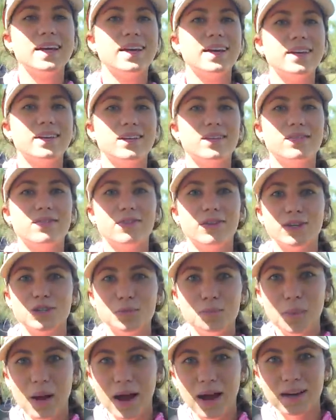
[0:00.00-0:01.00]
and flush
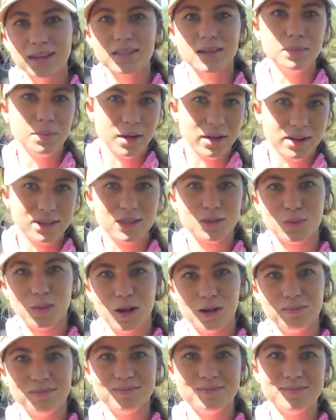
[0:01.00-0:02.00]
bags and buckets as well.